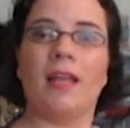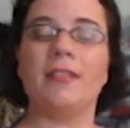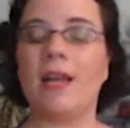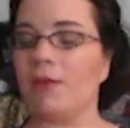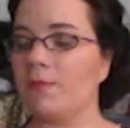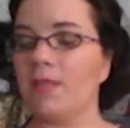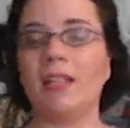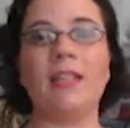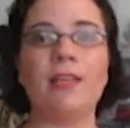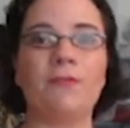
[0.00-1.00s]
Now,
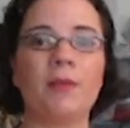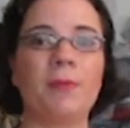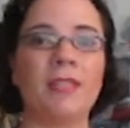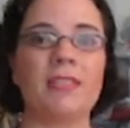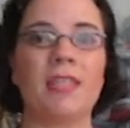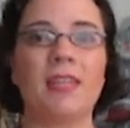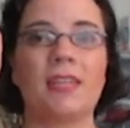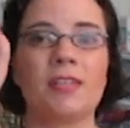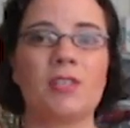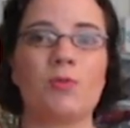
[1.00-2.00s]
admittedly, for a piece like
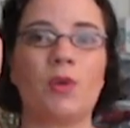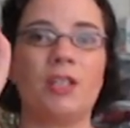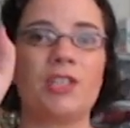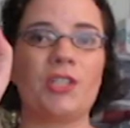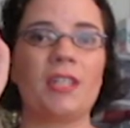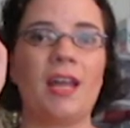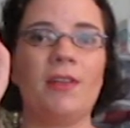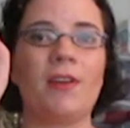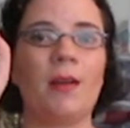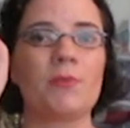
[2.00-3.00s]
this, where it just kind
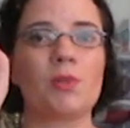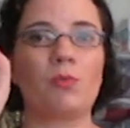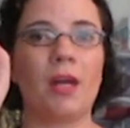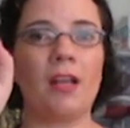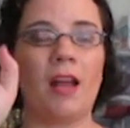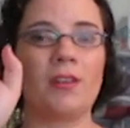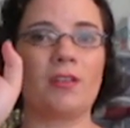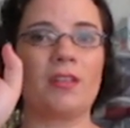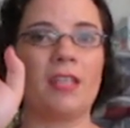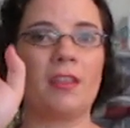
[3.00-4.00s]
of comes right
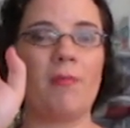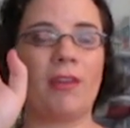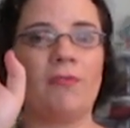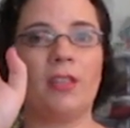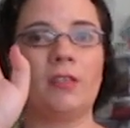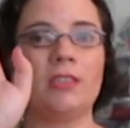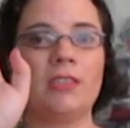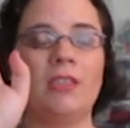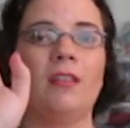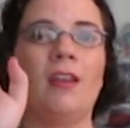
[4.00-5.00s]
underneath my fingers
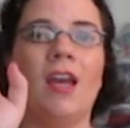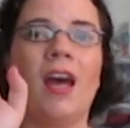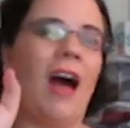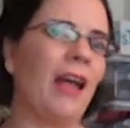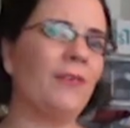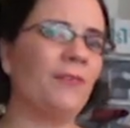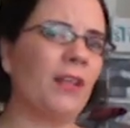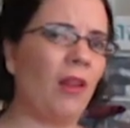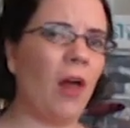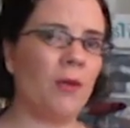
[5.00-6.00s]
here, I'd
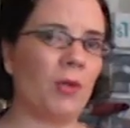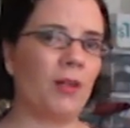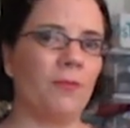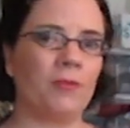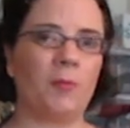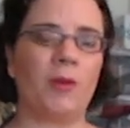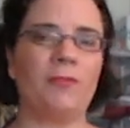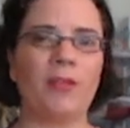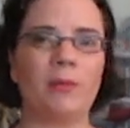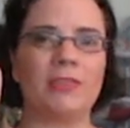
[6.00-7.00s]
feel a lot more comfortable
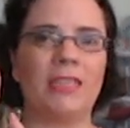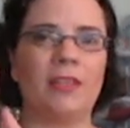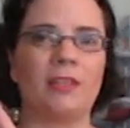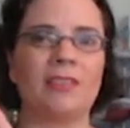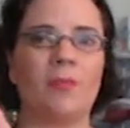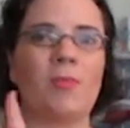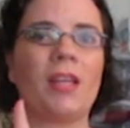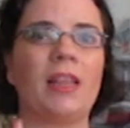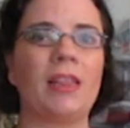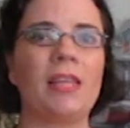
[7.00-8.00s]
if there was either
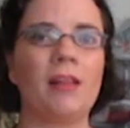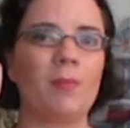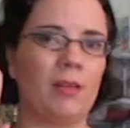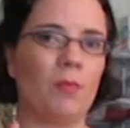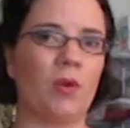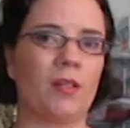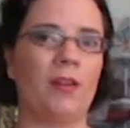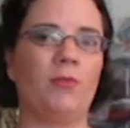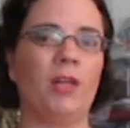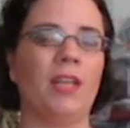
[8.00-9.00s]
something a little bit more
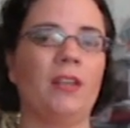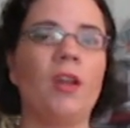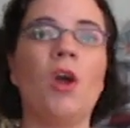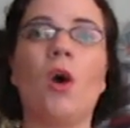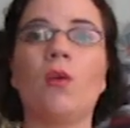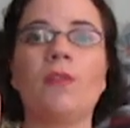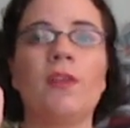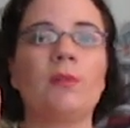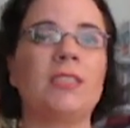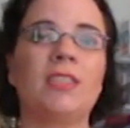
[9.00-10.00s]
covering it, or
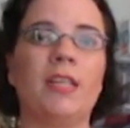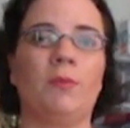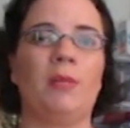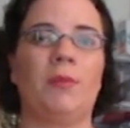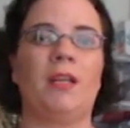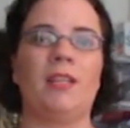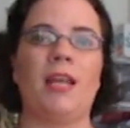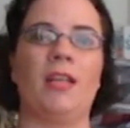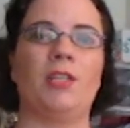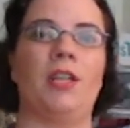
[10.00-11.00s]
if there was, say, a ribbon
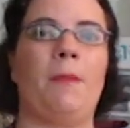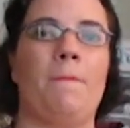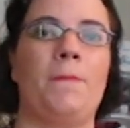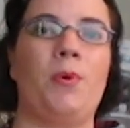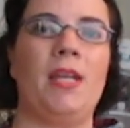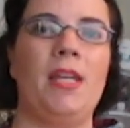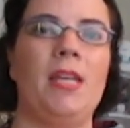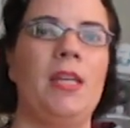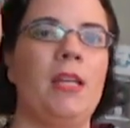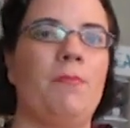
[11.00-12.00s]
attaching point
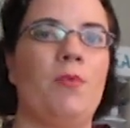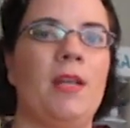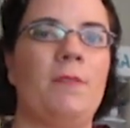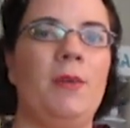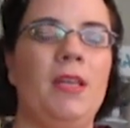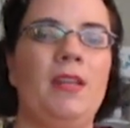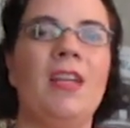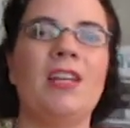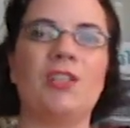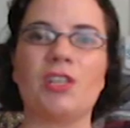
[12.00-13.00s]
A to point B,
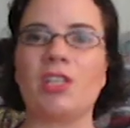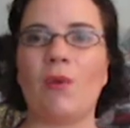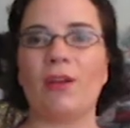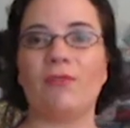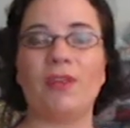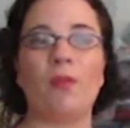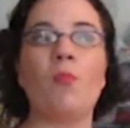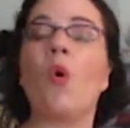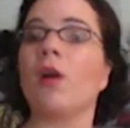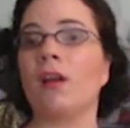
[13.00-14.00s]
just so I'd feel
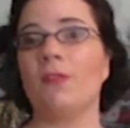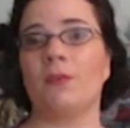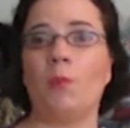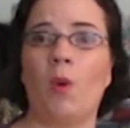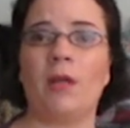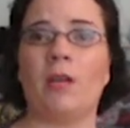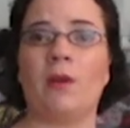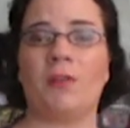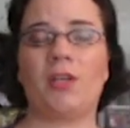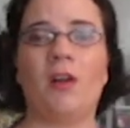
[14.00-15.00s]
more comfortable walking
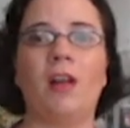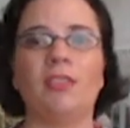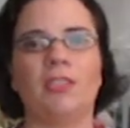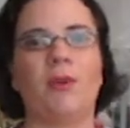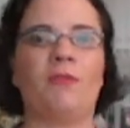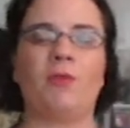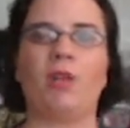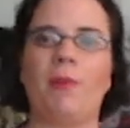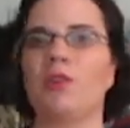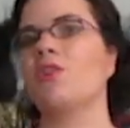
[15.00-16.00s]
around the con so I'd have to
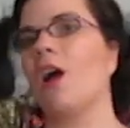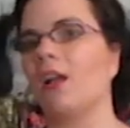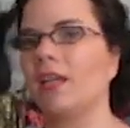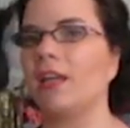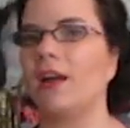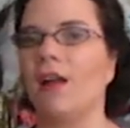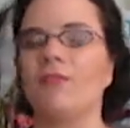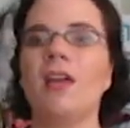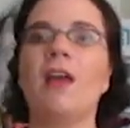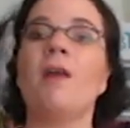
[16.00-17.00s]
worry about knocking it off.